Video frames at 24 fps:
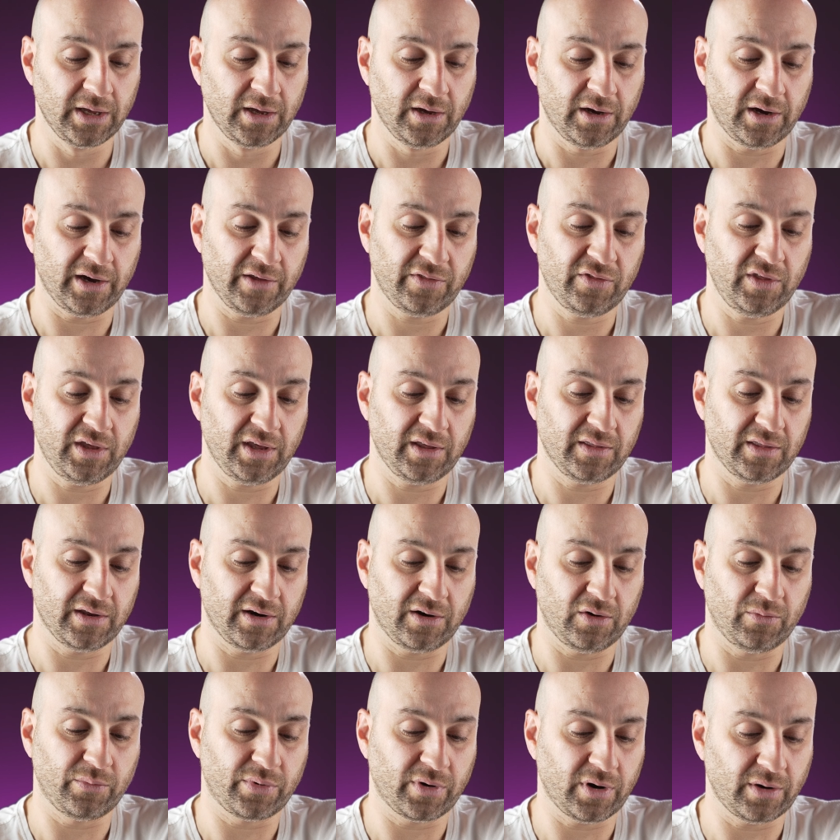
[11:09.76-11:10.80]
I think that
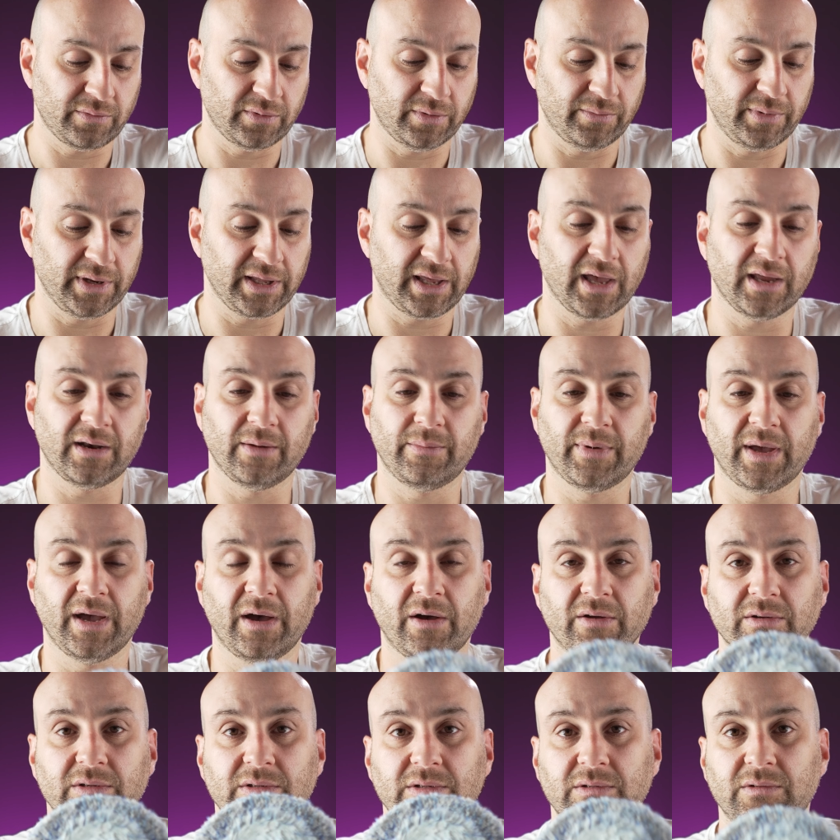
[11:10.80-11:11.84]
I'll probably get
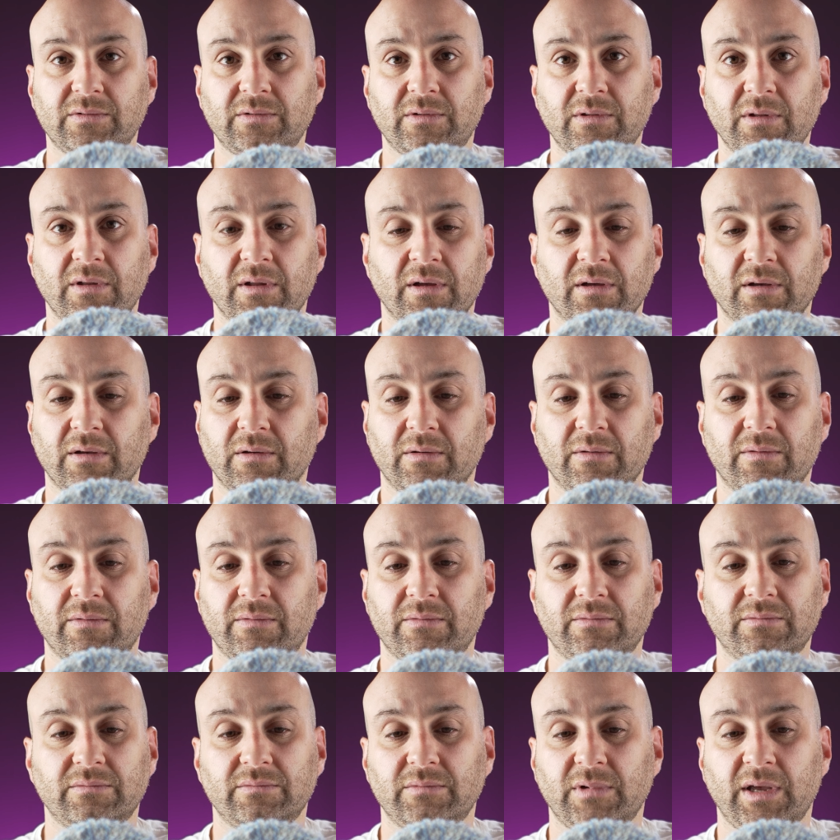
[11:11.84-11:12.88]
about
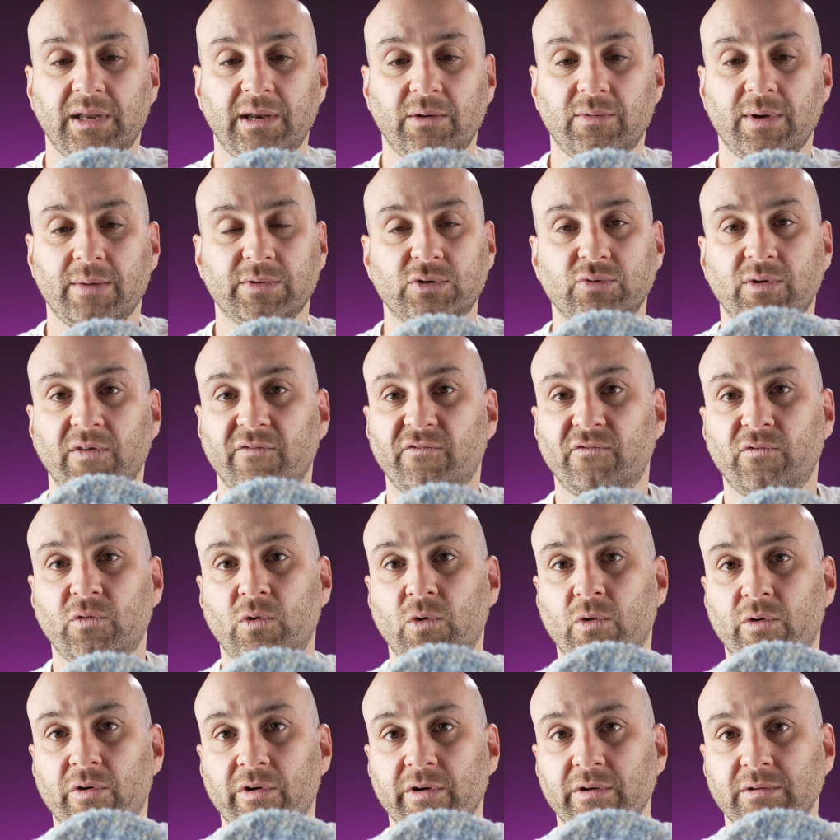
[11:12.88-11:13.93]
anywhere between
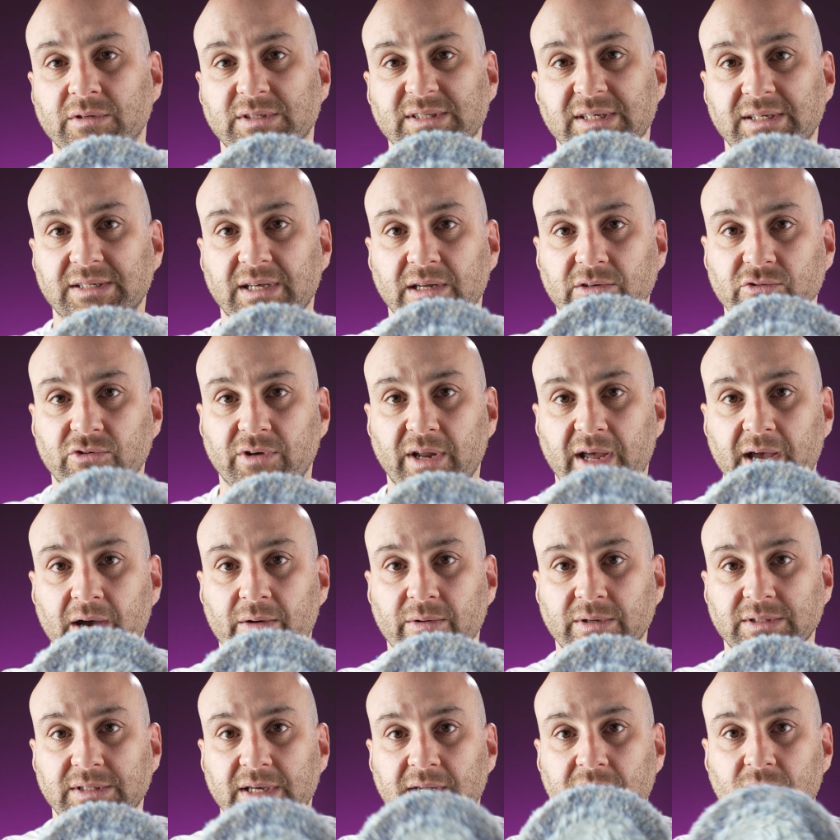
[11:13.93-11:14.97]
400 and 600
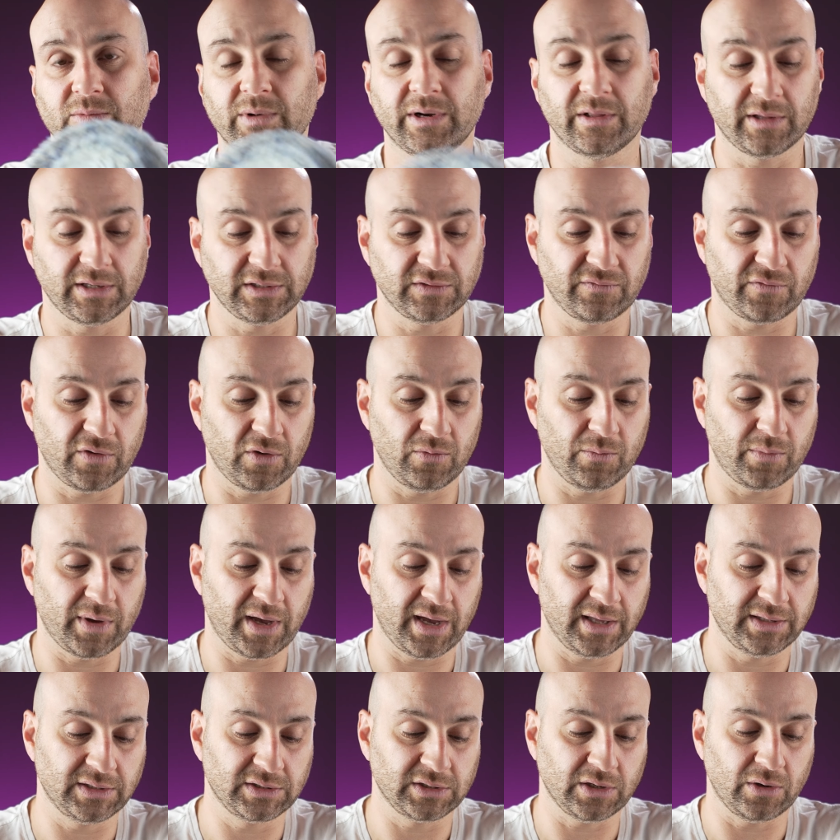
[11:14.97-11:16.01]
hours out of one of these foam
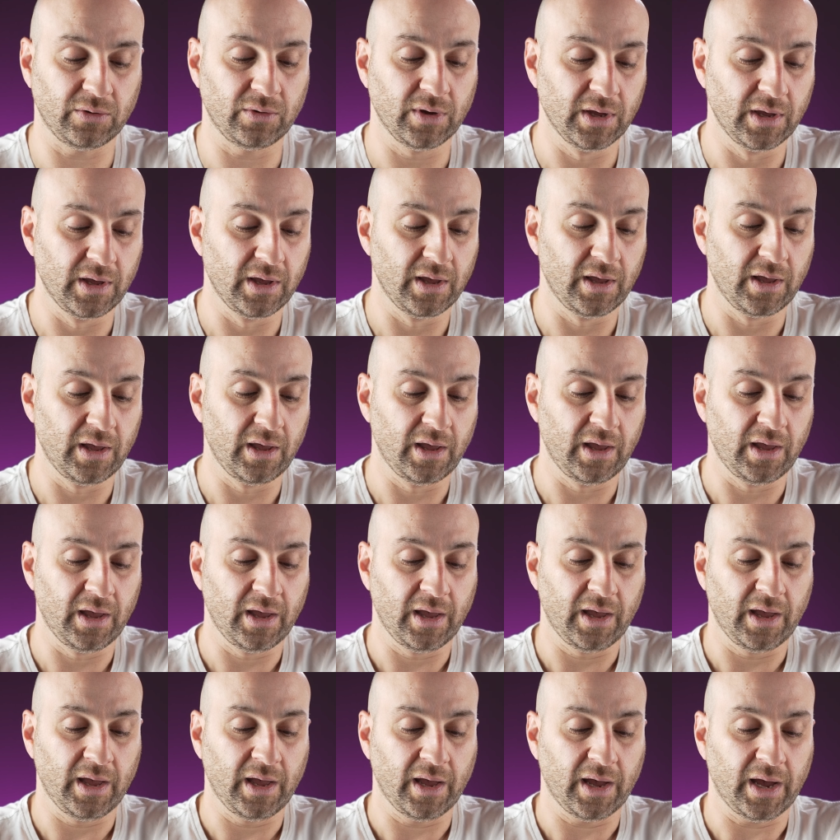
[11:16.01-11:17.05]
pads. So
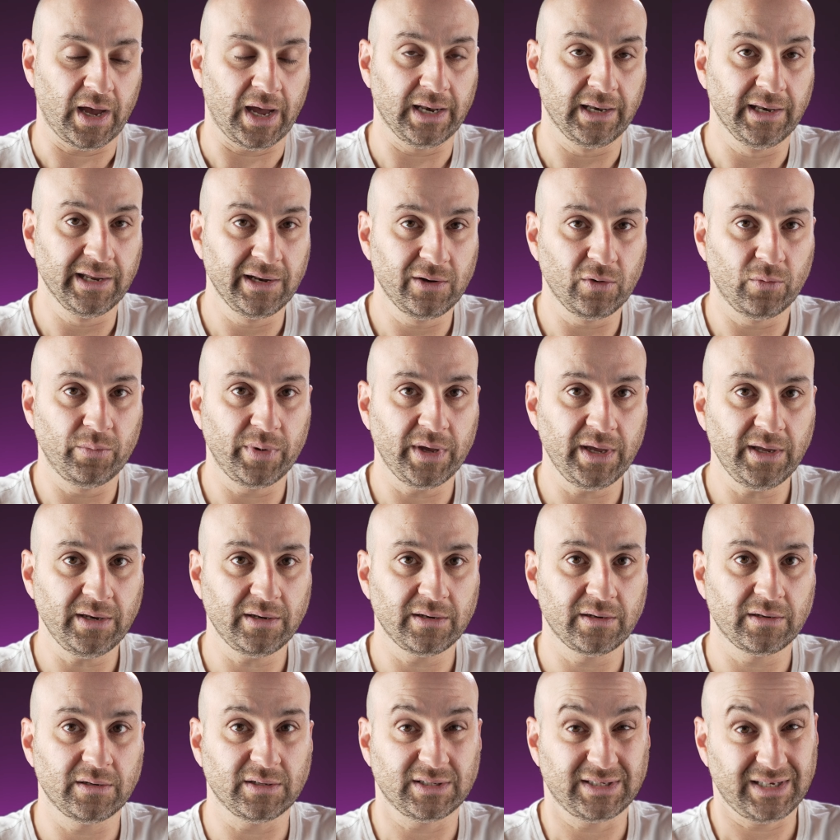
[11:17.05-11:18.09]
a
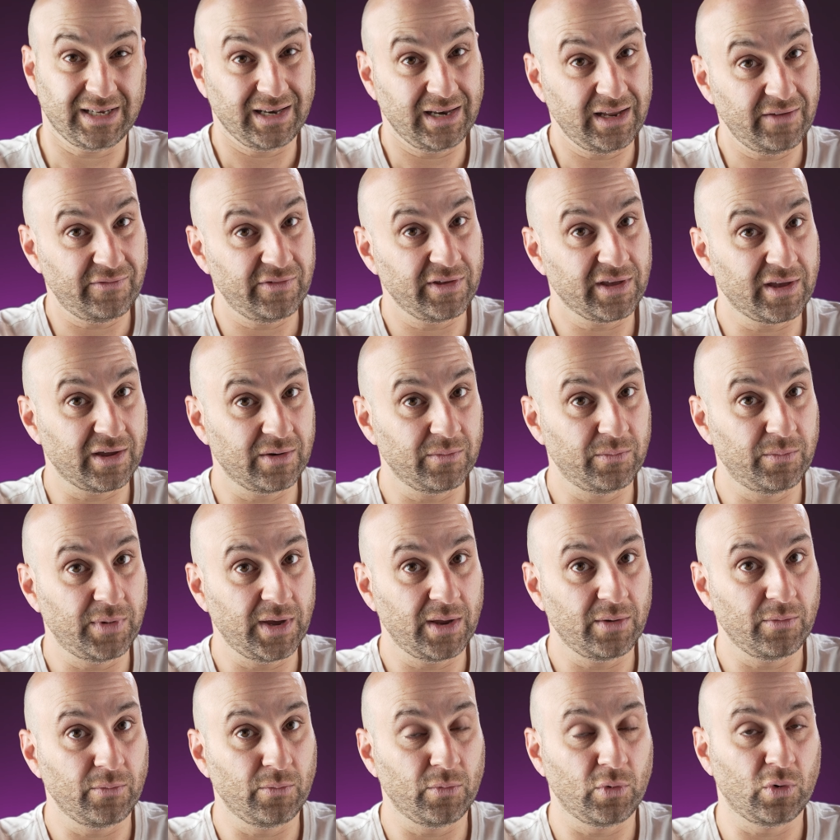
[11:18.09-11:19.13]
significant
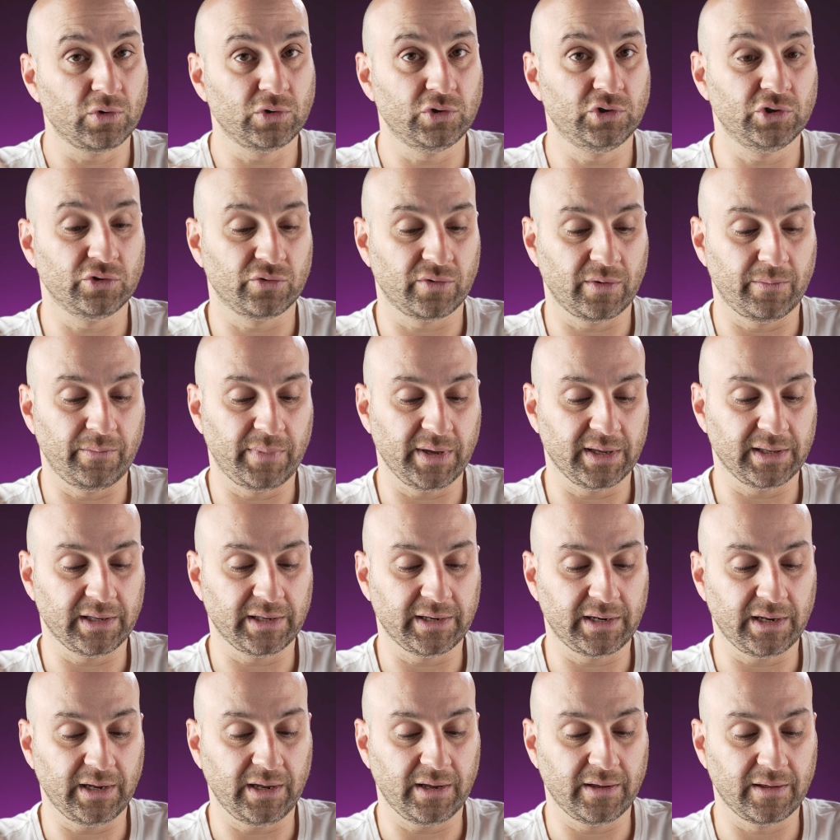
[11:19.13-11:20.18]
bit more
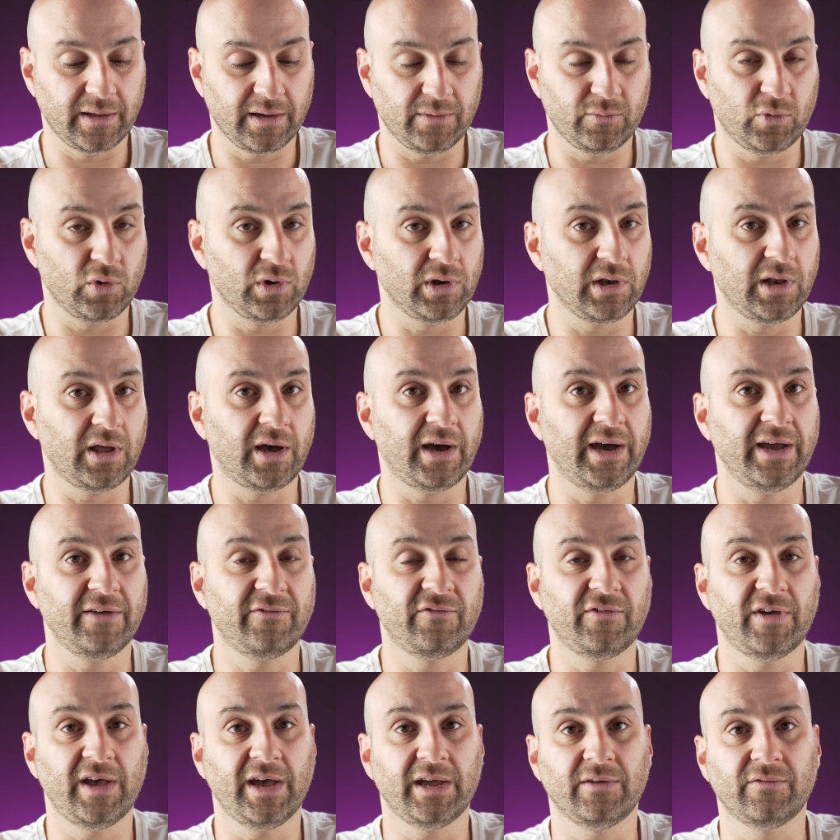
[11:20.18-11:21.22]
durability and more
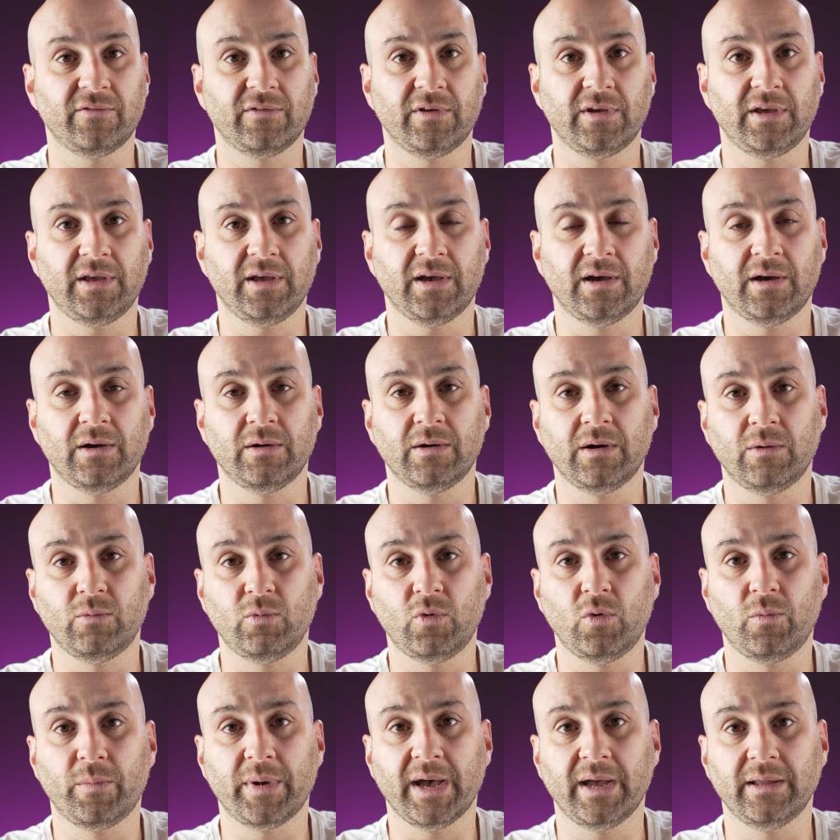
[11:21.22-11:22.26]
life out of a
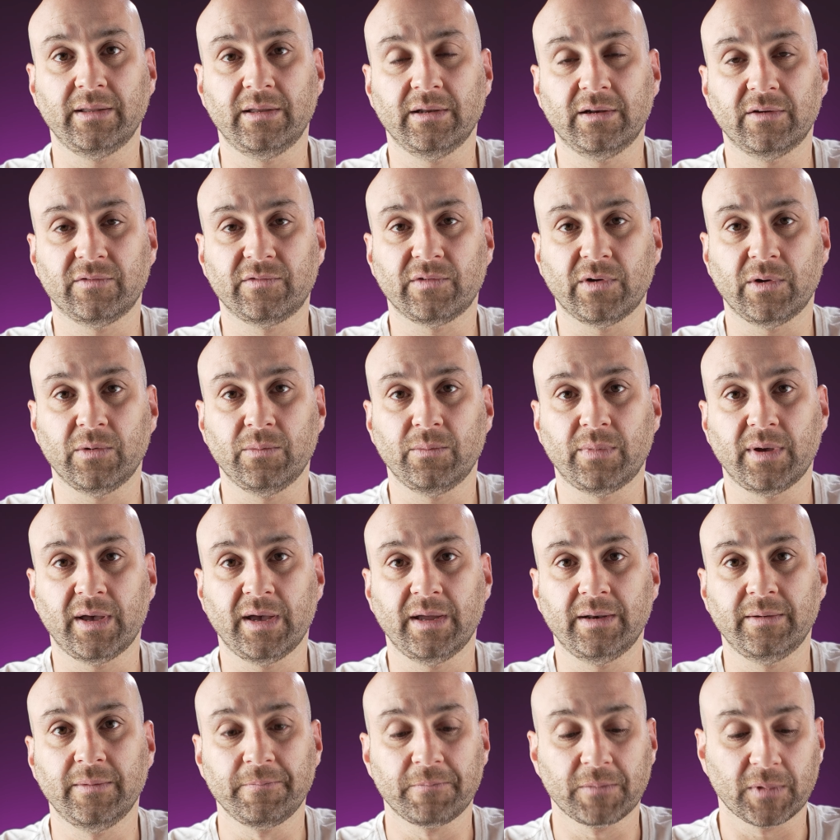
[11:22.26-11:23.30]
wool pad than a foam
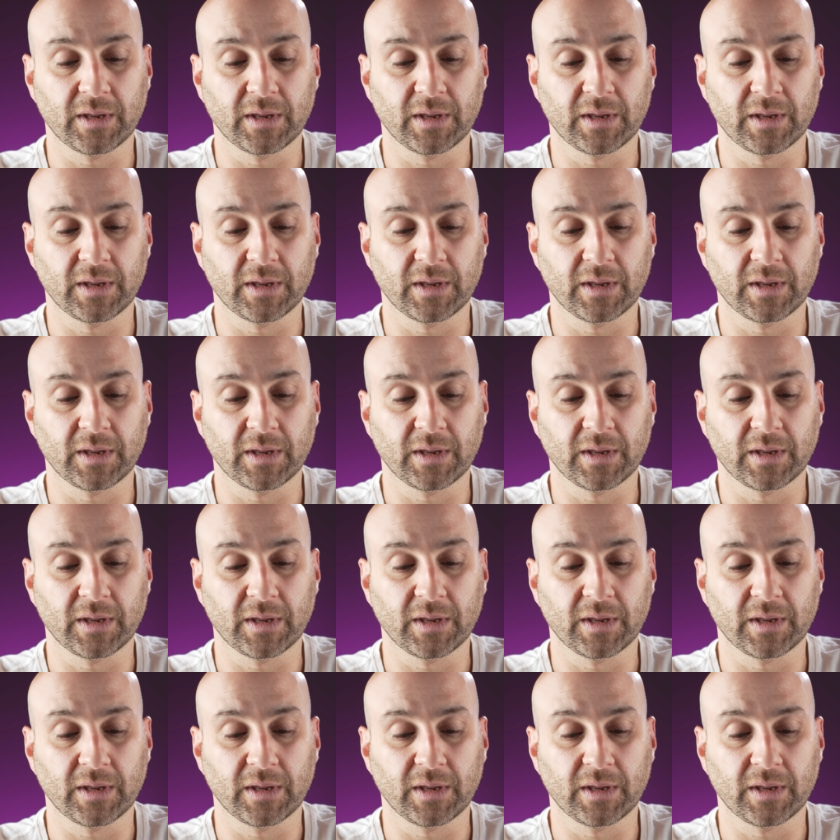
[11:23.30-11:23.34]
pad.